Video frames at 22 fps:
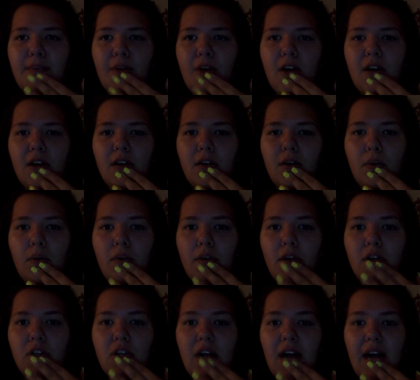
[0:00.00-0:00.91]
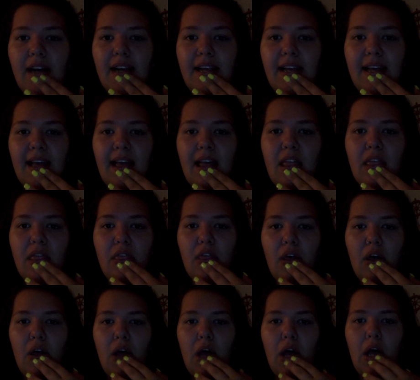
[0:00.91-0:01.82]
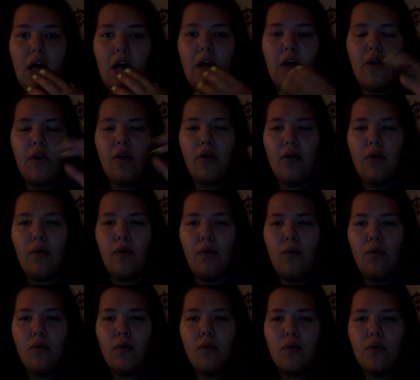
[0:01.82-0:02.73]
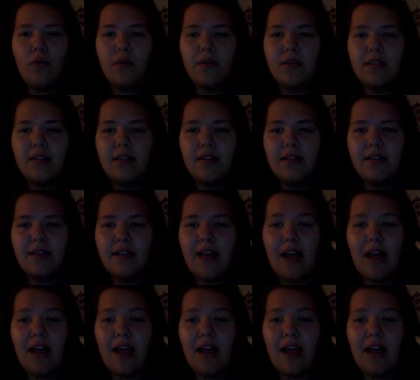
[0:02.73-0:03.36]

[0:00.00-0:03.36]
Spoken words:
book where they're trying to get the Horcruxes.